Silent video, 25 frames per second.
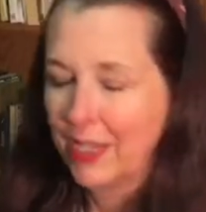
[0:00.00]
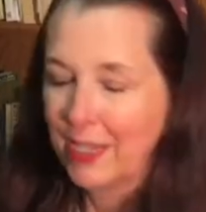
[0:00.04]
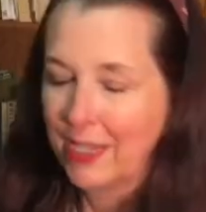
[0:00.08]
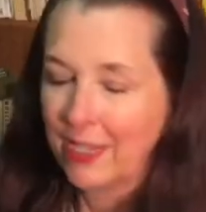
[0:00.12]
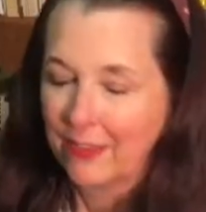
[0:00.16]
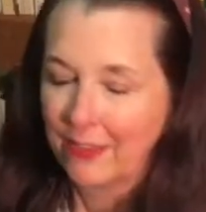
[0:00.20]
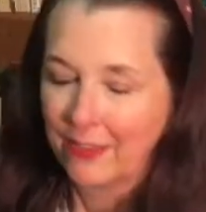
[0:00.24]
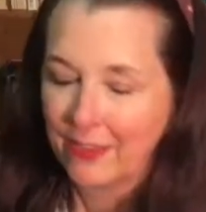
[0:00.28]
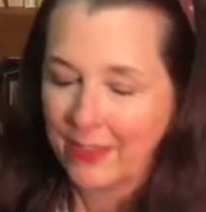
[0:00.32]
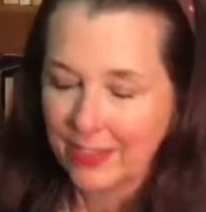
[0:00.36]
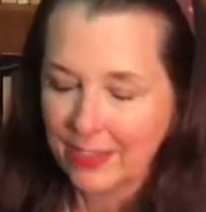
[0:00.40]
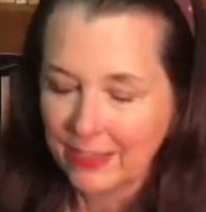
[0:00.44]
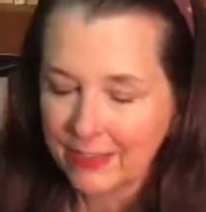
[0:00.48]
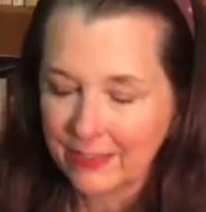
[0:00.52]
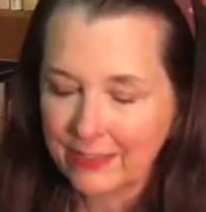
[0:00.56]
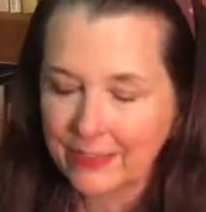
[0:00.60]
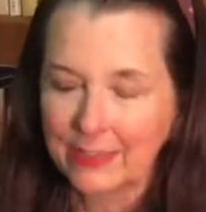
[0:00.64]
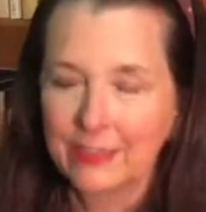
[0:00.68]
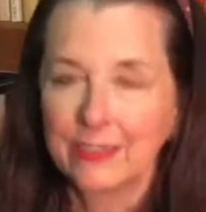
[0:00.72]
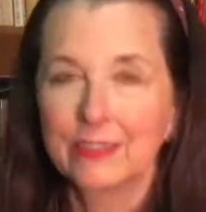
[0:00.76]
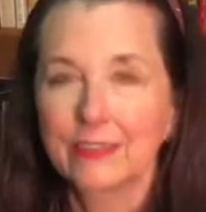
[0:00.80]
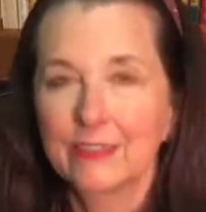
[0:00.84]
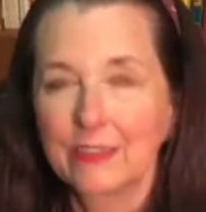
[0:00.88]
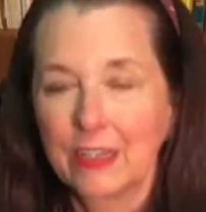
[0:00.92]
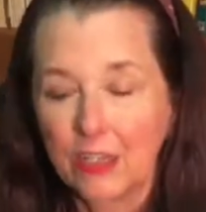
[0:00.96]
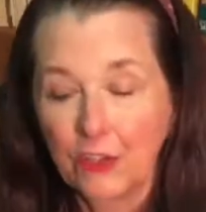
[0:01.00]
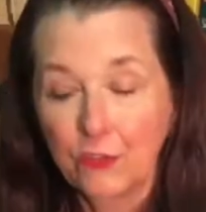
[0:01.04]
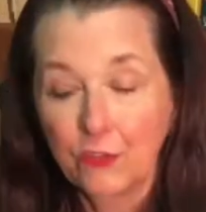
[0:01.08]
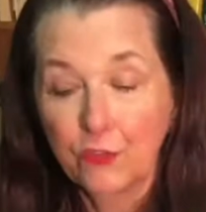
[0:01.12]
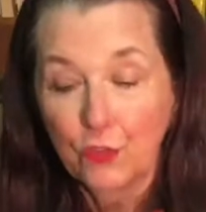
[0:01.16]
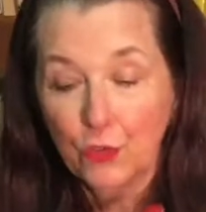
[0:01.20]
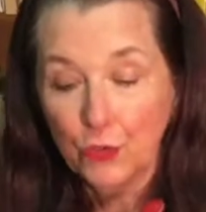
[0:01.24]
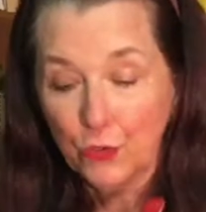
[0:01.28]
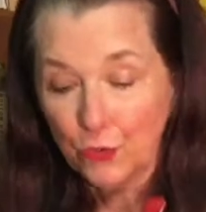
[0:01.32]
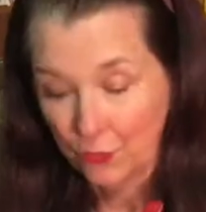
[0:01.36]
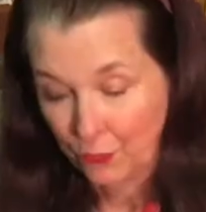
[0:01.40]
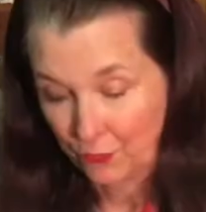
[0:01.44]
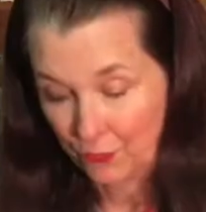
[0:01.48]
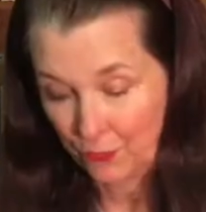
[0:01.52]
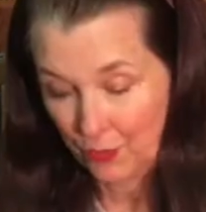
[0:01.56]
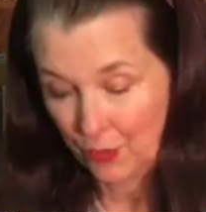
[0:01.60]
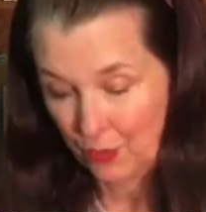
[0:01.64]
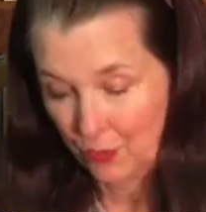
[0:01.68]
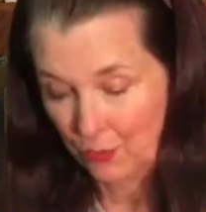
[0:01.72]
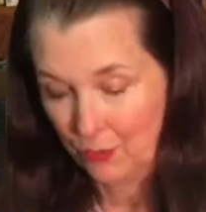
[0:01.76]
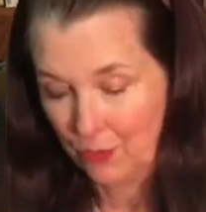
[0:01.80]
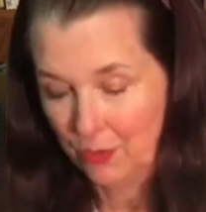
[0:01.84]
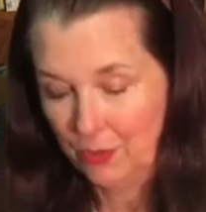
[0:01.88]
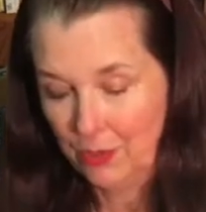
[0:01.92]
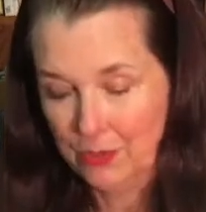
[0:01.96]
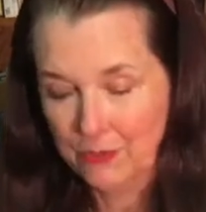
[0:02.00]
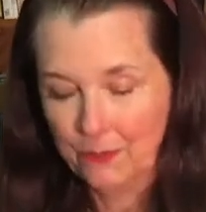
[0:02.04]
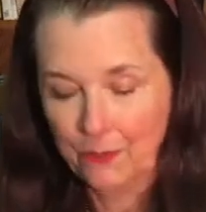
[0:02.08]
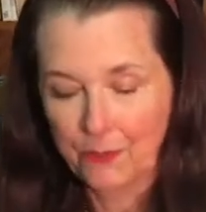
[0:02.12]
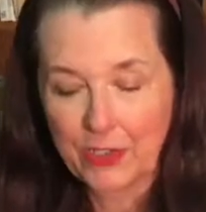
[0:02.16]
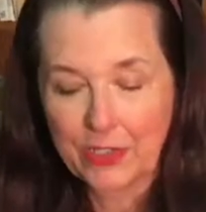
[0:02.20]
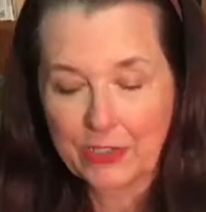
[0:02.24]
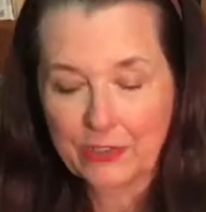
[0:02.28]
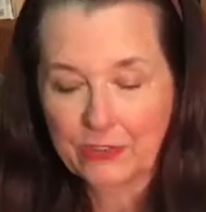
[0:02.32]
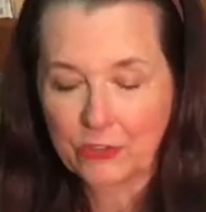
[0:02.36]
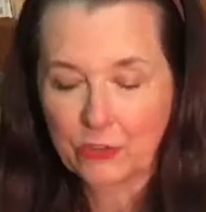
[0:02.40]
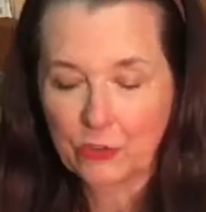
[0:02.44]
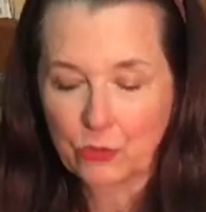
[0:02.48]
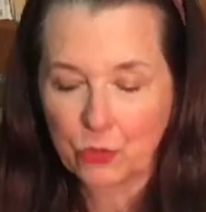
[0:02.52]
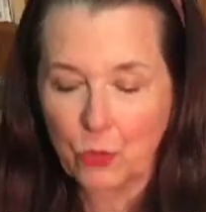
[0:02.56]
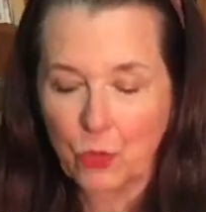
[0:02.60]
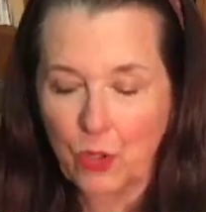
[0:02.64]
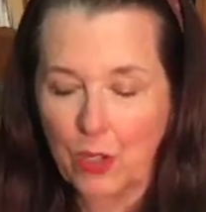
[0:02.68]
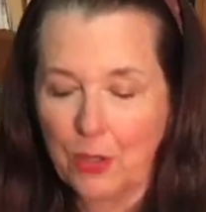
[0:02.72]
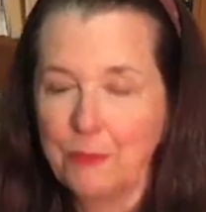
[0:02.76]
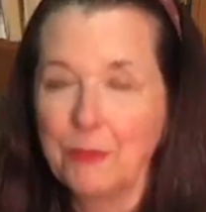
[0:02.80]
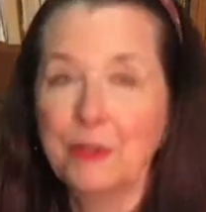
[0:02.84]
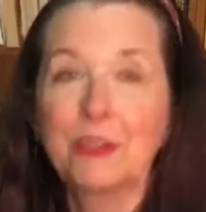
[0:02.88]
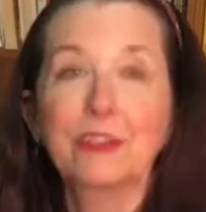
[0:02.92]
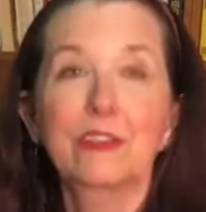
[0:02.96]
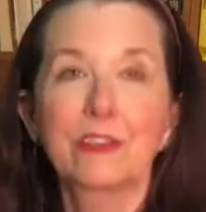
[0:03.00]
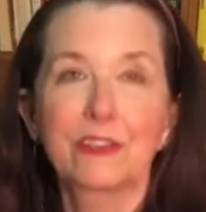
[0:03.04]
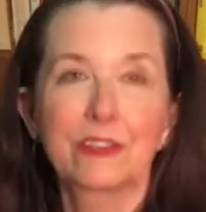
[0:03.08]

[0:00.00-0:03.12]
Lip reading: This is a flutophone. This is what Mrs.